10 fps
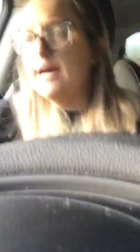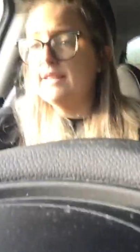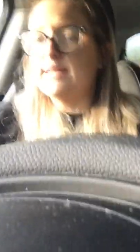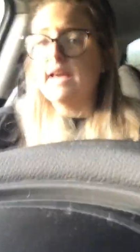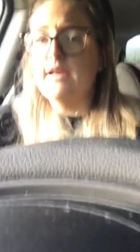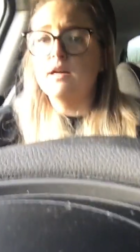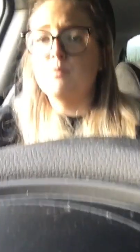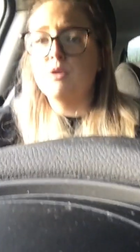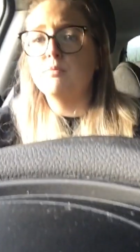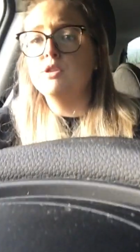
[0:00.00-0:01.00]
and again
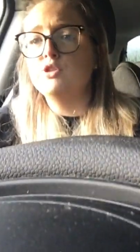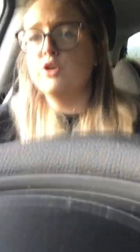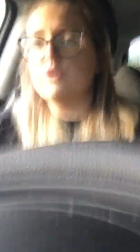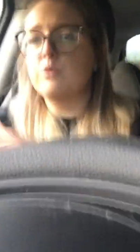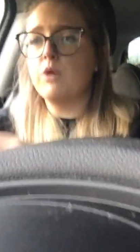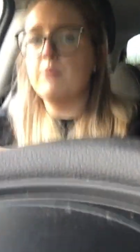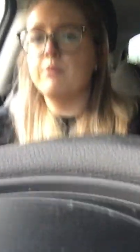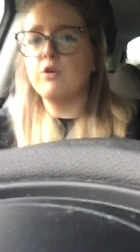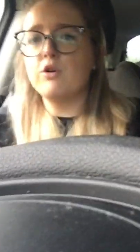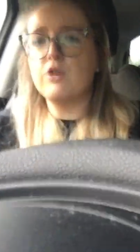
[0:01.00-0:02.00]
I'll probably show you what I
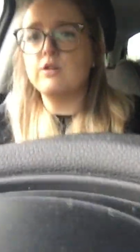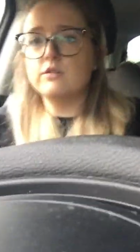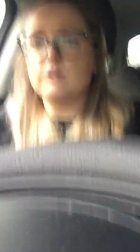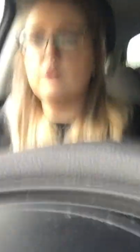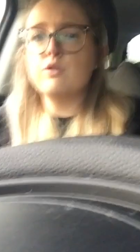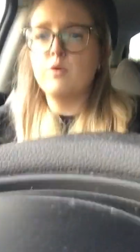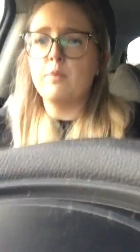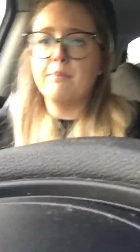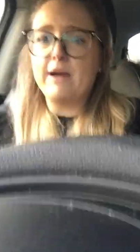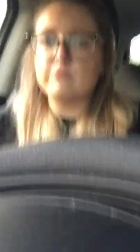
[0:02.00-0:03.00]
bought. Oh, you
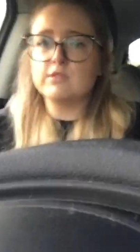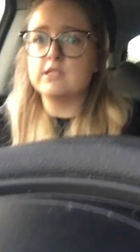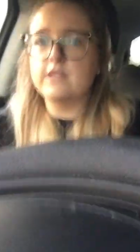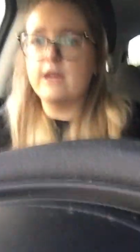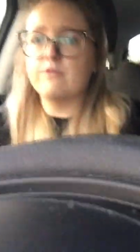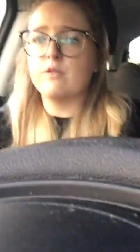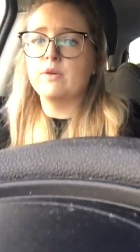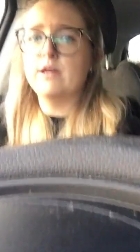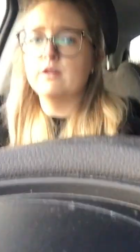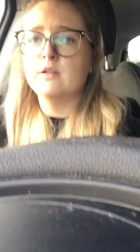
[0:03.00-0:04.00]
are bouncing
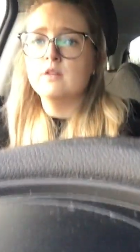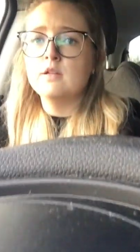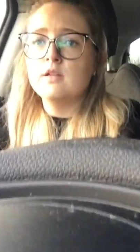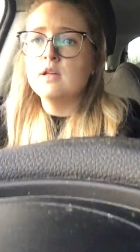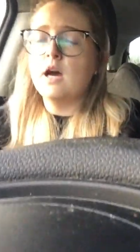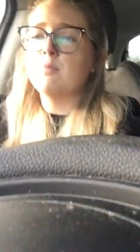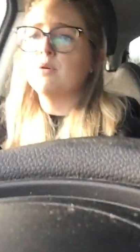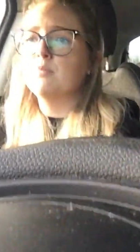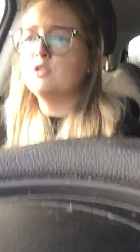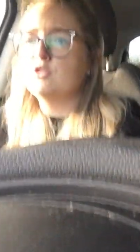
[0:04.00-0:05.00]
everywhere. I'll
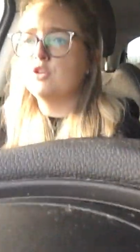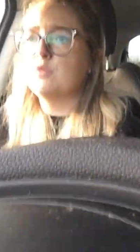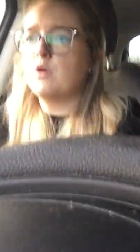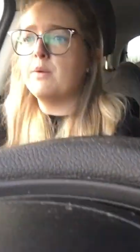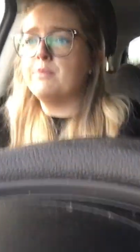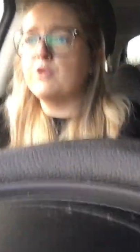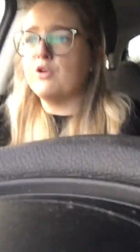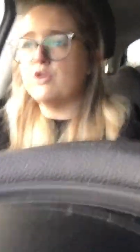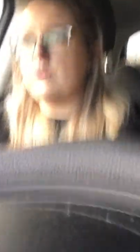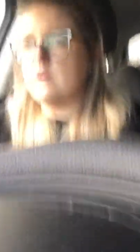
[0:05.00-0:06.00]
probably show you what I
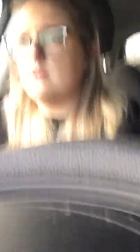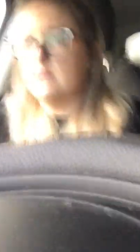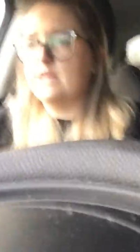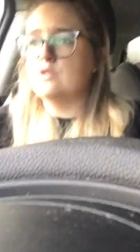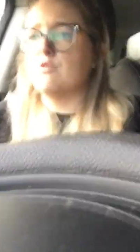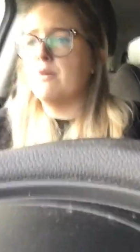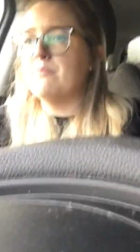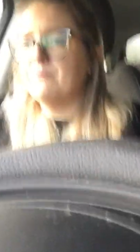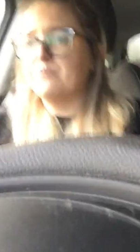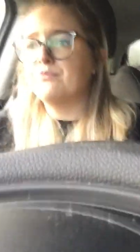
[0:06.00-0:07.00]
bought later
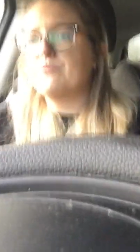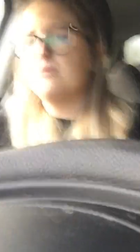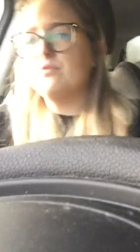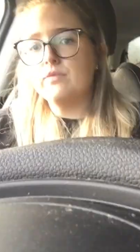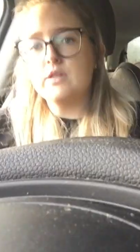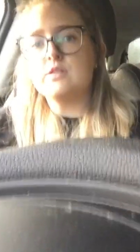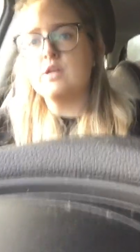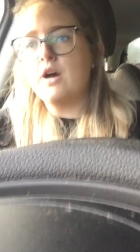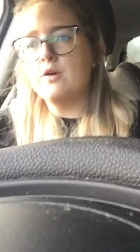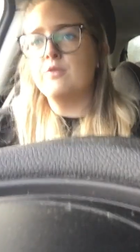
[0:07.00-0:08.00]
on.
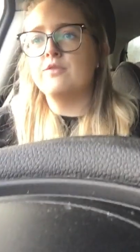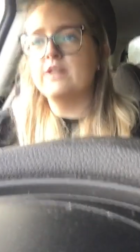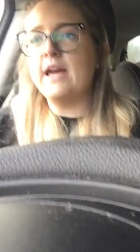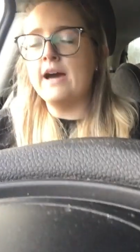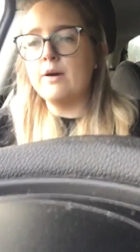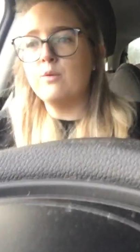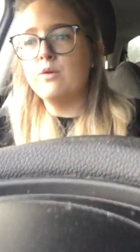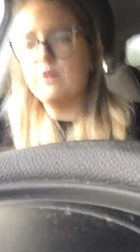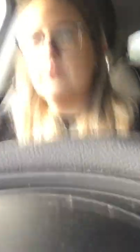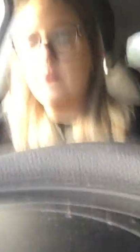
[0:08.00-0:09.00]
So for now,
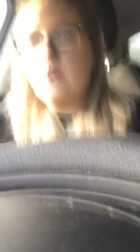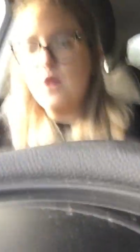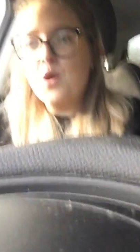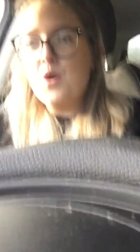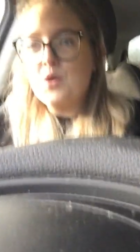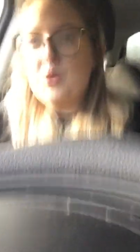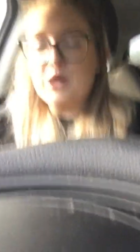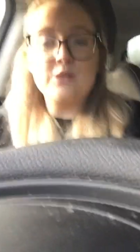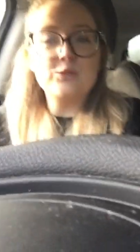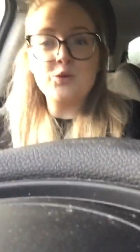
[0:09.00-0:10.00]

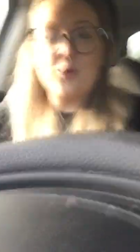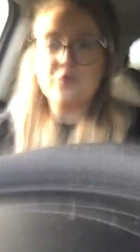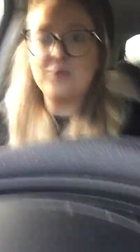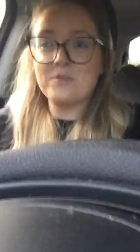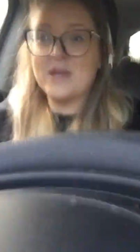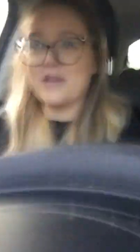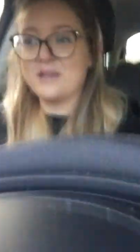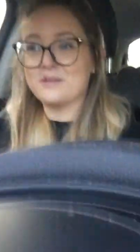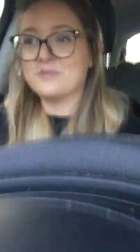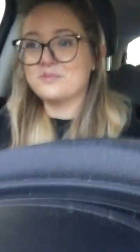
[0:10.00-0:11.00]
that is all from me.